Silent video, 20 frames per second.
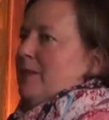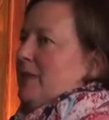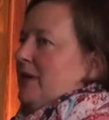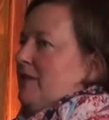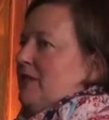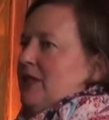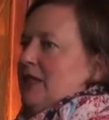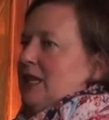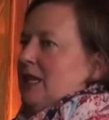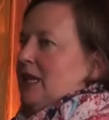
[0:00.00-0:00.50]
up
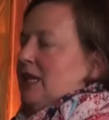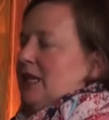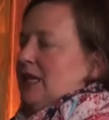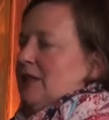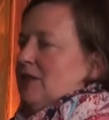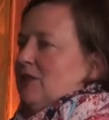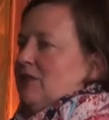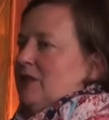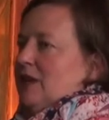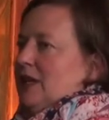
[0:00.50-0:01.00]
everything I
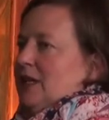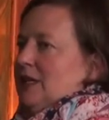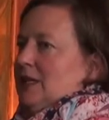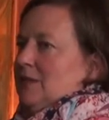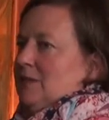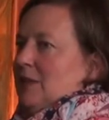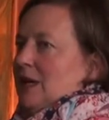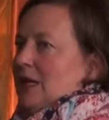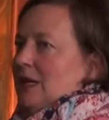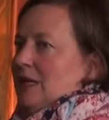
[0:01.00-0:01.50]
can find
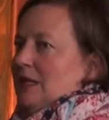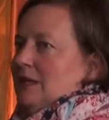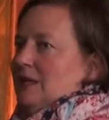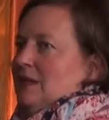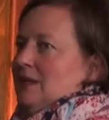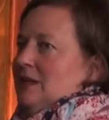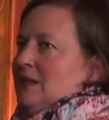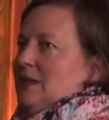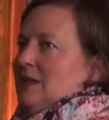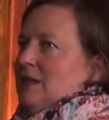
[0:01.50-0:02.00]
in
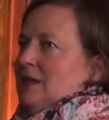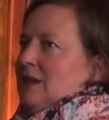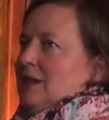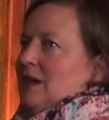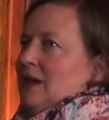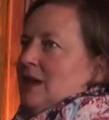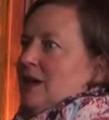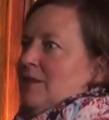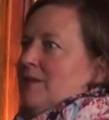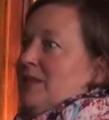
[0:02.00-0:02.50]
Maine,
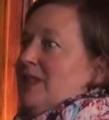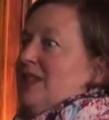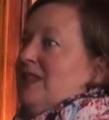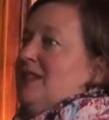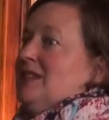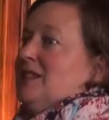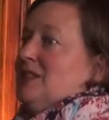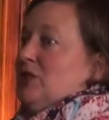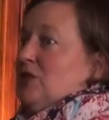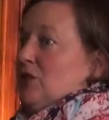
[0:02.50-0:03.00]
um,
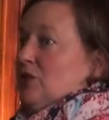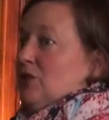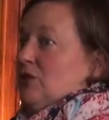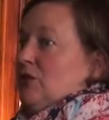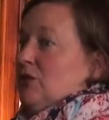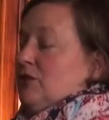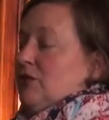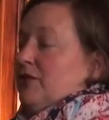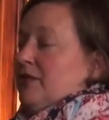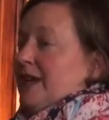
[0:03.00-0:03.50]
these
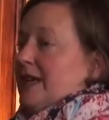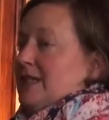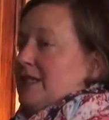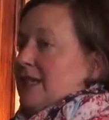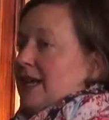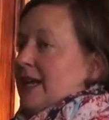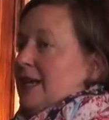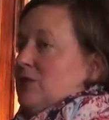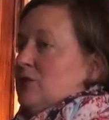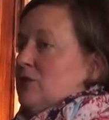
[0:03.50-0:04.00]
new
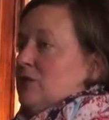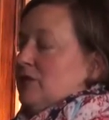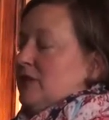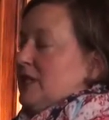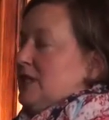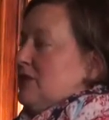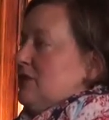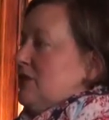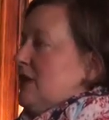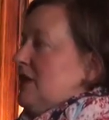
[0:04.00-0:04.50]
fast casual
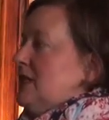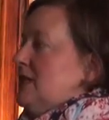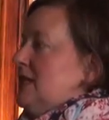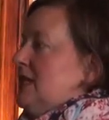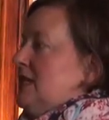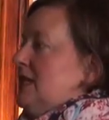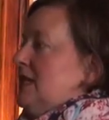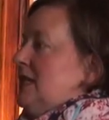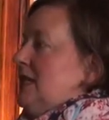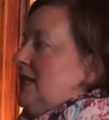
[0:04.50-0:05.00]
restaurants
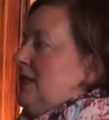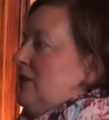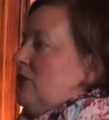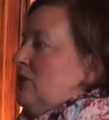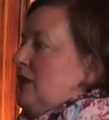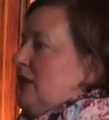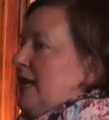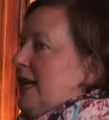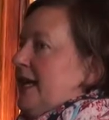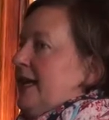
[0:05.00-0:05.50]
that need
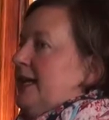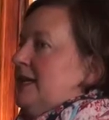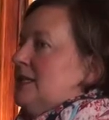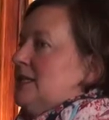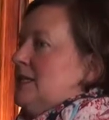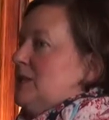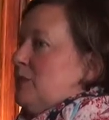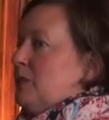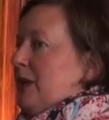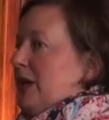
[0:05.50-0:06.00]
organic
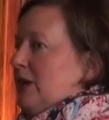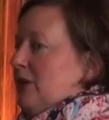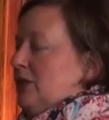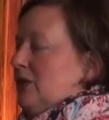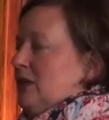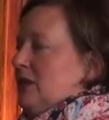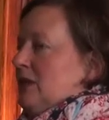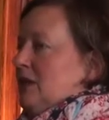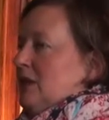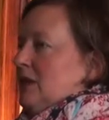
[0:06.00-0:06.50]

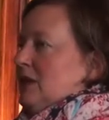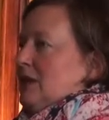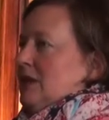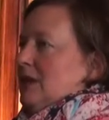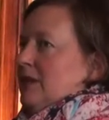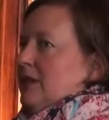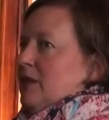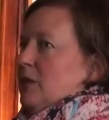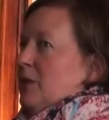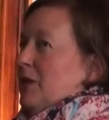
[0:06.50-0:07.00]
spelt.
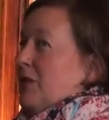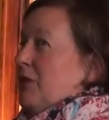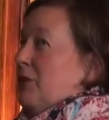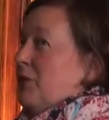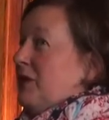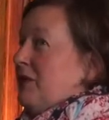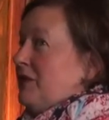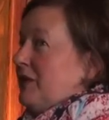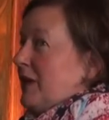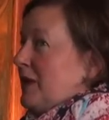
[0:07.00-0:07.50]
There were
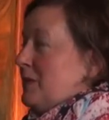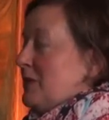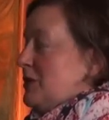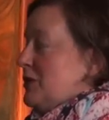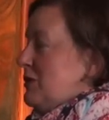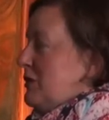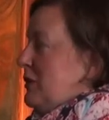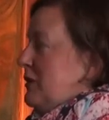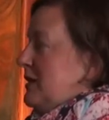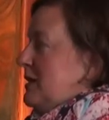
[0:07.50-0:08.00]
three
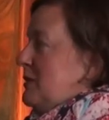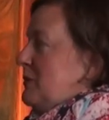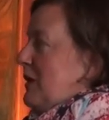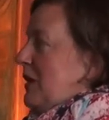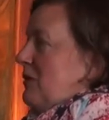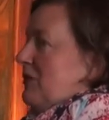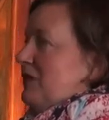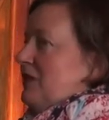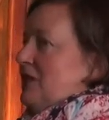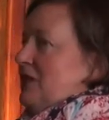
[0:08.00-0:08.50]
farmers growing
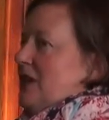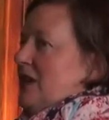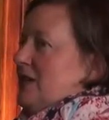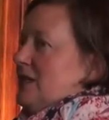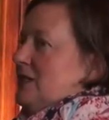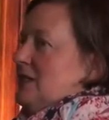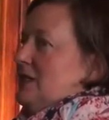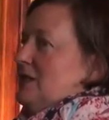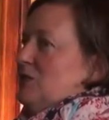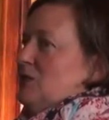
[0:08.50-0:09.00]
spelt for
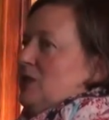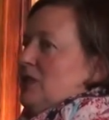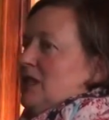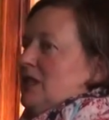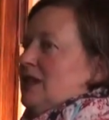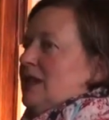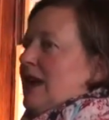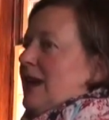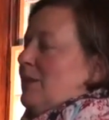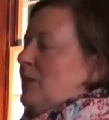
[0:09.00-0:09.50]
us, and we
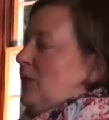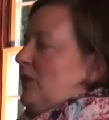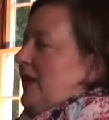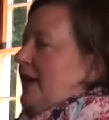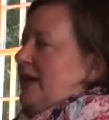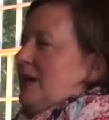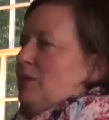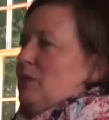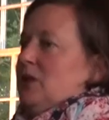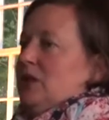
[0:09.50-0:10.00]
gobbled
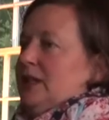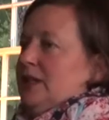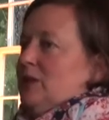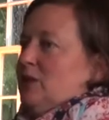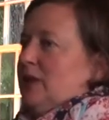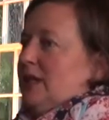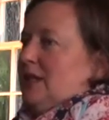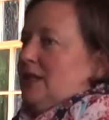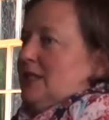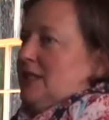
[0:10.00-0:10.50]
that up really
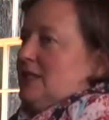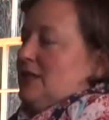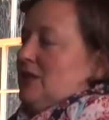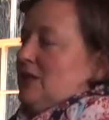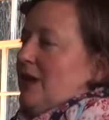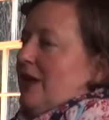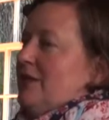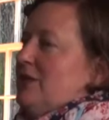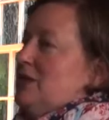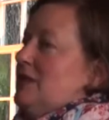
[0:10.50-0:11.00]
quickly. So
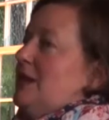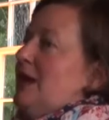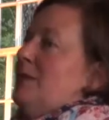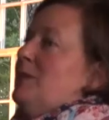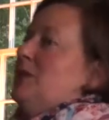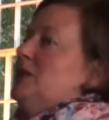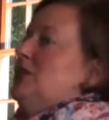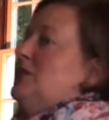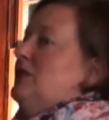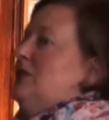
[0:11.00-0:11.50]
now there's an
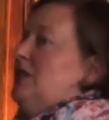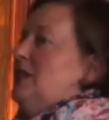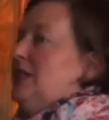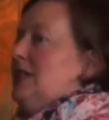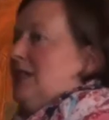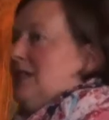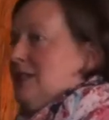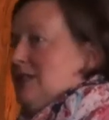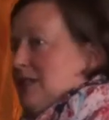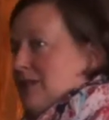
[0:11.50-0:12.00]

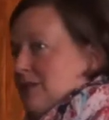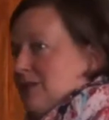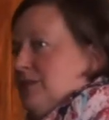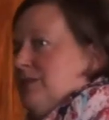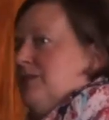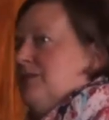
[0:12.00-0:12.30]
opportunity to